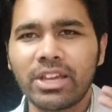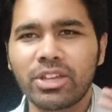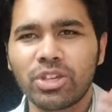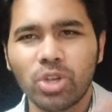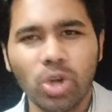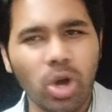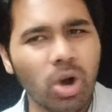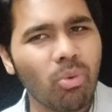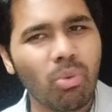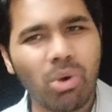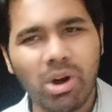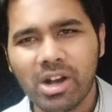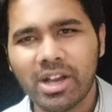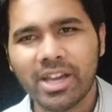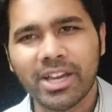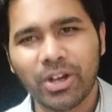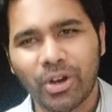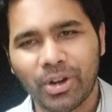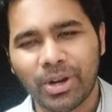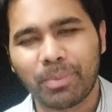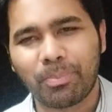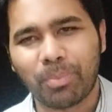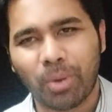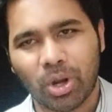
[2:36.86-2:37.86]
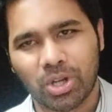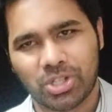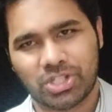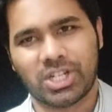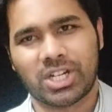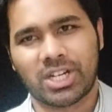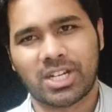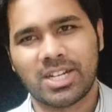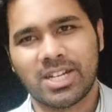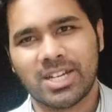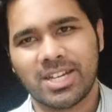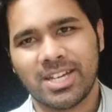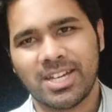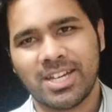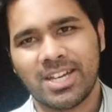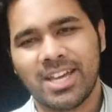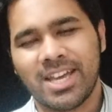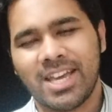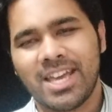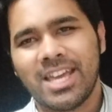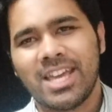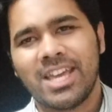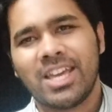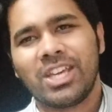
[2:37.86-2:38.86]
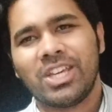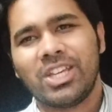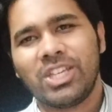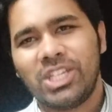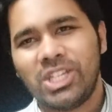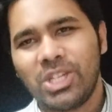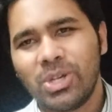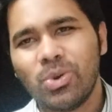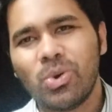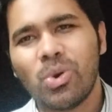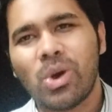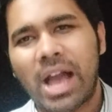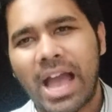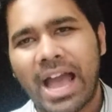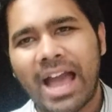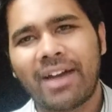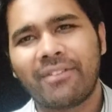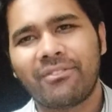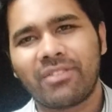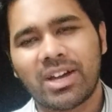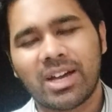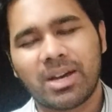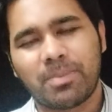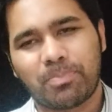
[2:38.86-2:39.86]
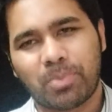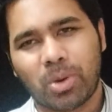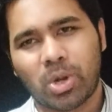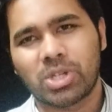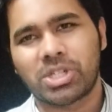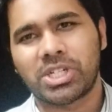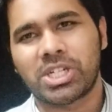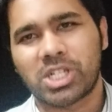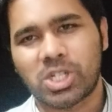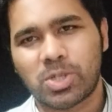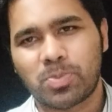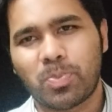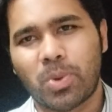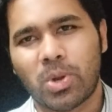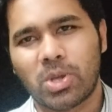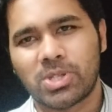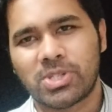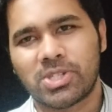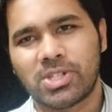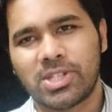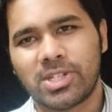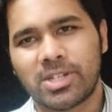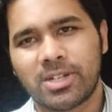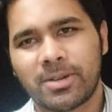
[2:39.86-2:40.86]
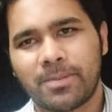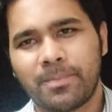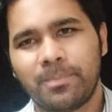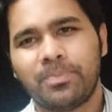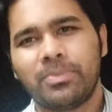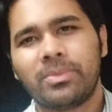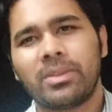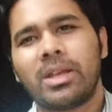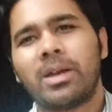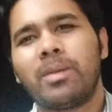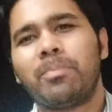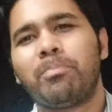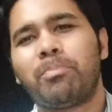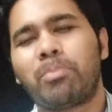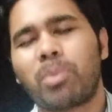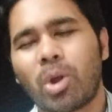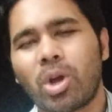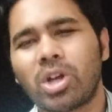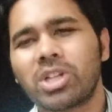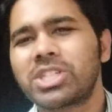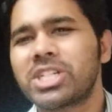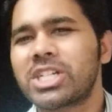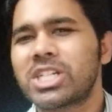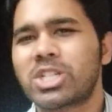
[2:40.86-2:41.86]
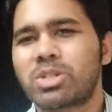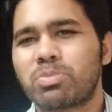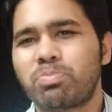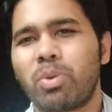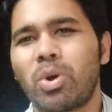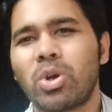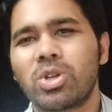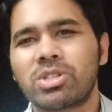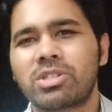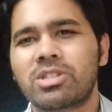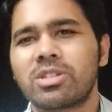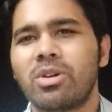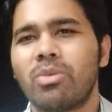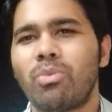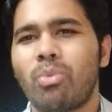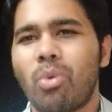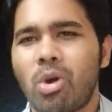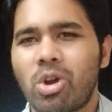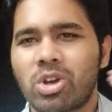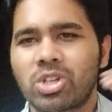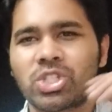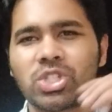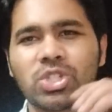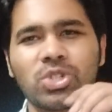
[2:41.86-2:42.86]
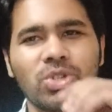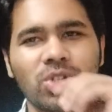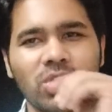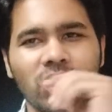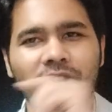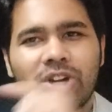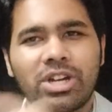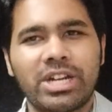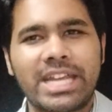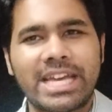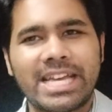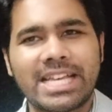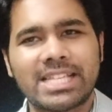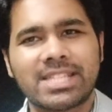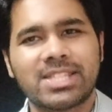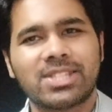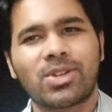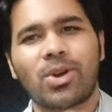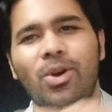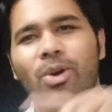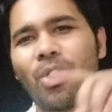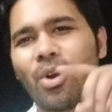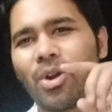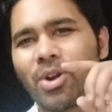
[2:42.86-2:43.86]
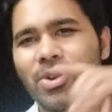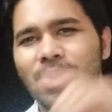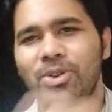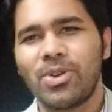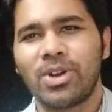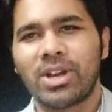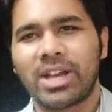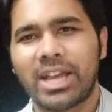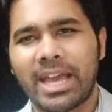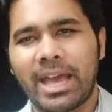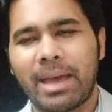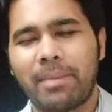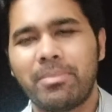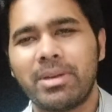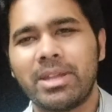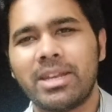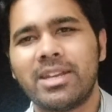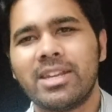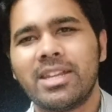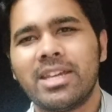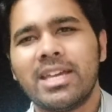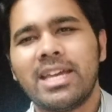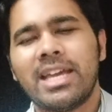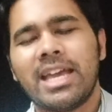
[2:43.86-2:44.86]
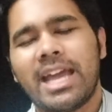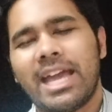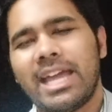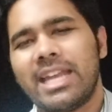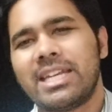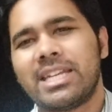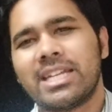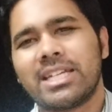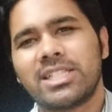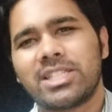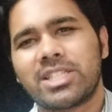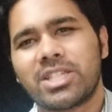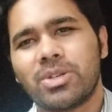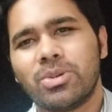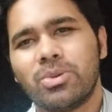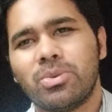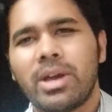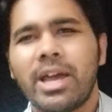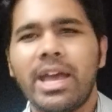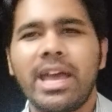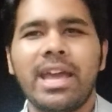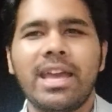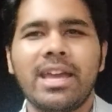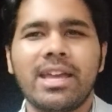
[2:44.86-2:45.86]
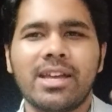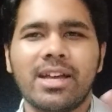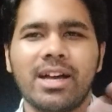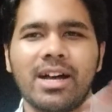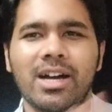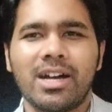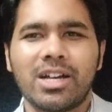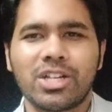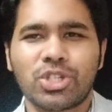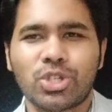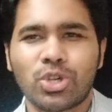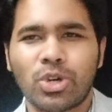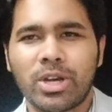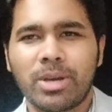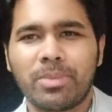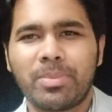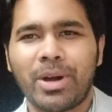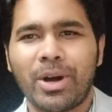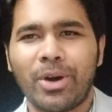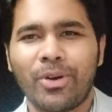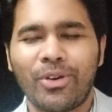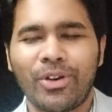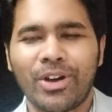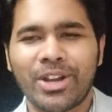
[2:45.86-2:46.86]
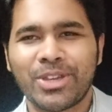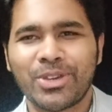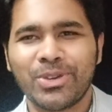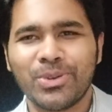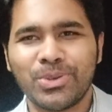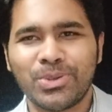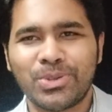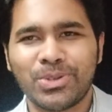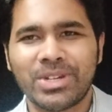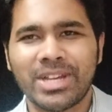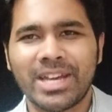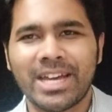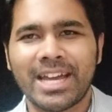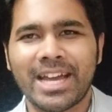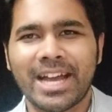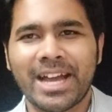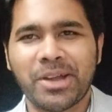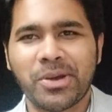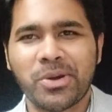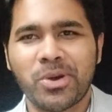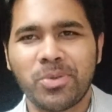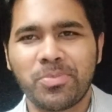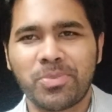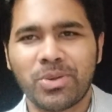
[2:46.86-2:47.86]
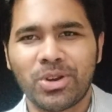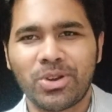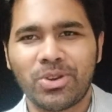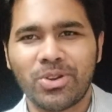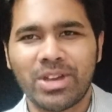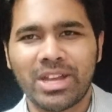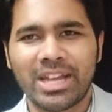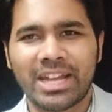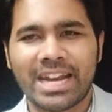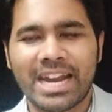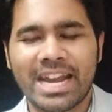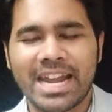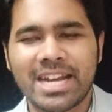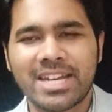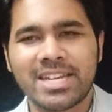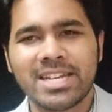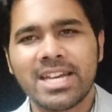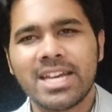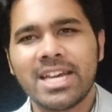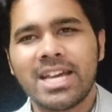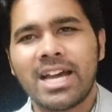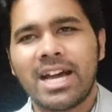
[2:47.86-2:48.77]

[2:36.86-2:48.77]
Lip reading: You're working on a project. You have a project sponsor. Project sponsor walks to your desk or to your cabin and tells you, hey, Shoaib, how are you today? I hope you're doing great.